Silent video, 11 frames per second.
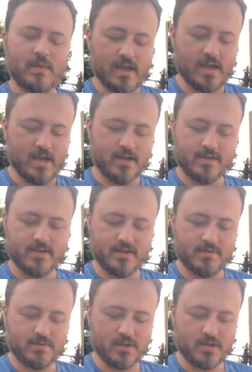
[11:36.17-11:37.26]
And
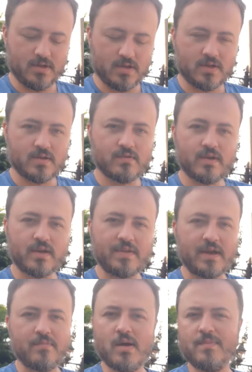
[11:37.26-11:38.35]
you know,
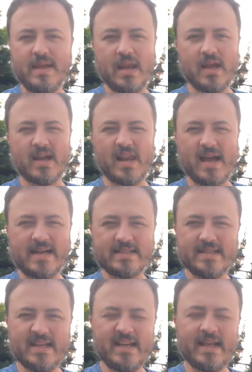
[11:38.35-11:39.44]
that might be like a
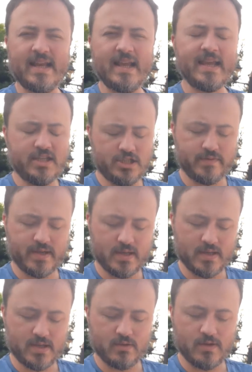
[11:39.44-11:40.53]
lasting niggling injury
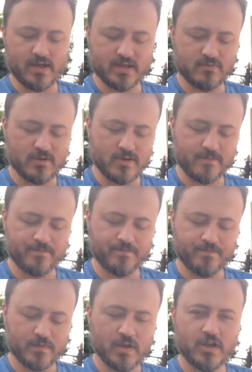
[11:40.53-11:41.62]
in a way as well.
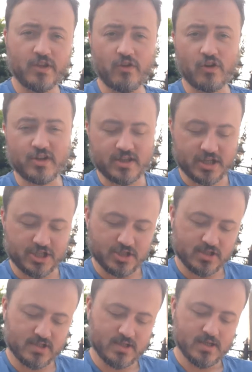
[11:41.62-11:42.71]
You've got
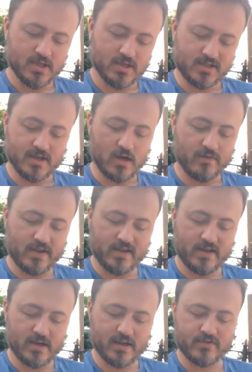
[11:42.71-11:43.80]
conditions: starving,
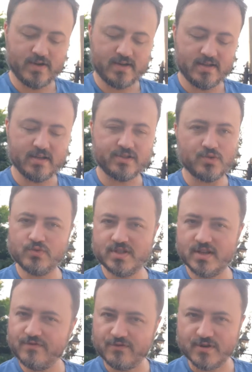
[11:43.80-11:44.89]
dehydrated, exhausted,
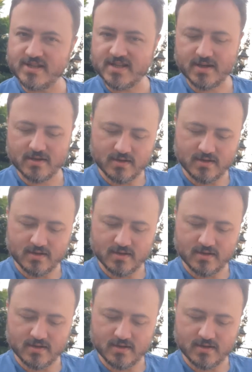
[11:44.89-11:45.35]
freezing.